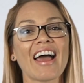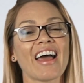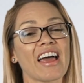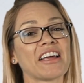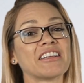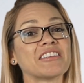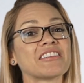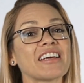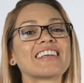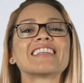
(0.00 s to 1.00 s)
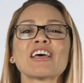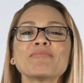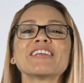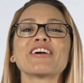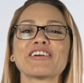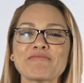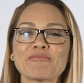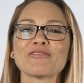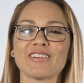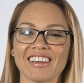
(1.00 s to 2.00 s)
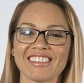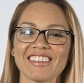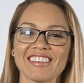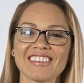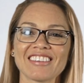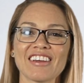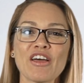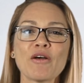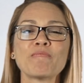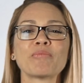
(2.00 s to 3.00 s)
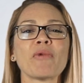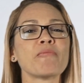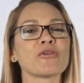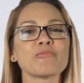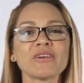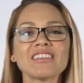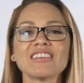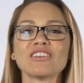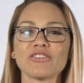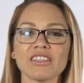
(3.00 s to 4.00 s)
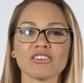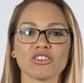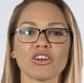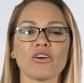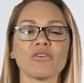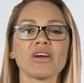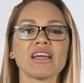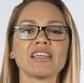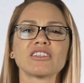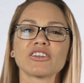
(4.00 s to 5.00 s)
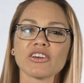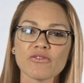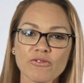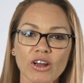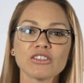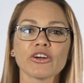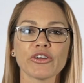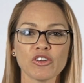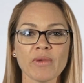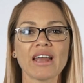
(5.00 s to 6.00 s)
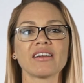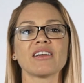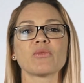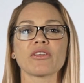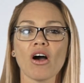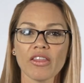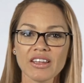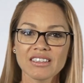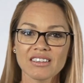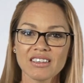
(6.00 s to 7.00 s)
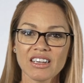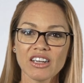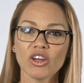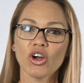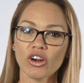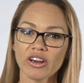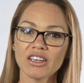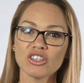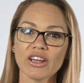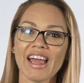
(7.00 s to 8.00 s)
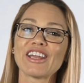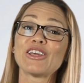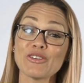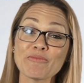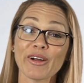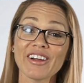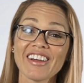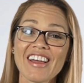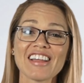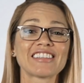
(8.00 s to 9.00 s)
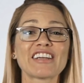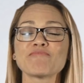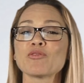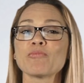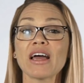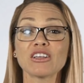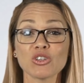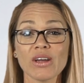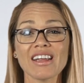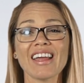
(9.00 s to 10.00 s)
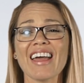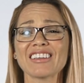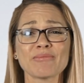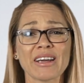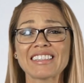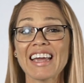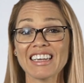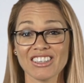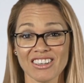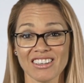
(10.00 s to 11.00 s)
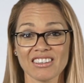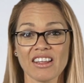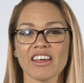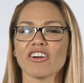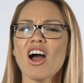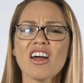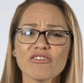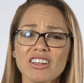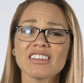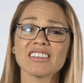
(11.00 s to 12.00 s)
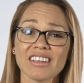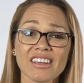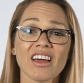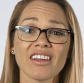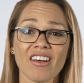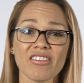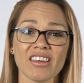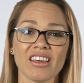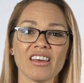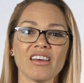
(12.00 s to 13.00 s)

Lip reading: and accepting our imperfections. My purpose in doing this show is to confront our humanity with authenticity, courage, and humor instead of perpetuating expectations that are unrealistic and unhealthy,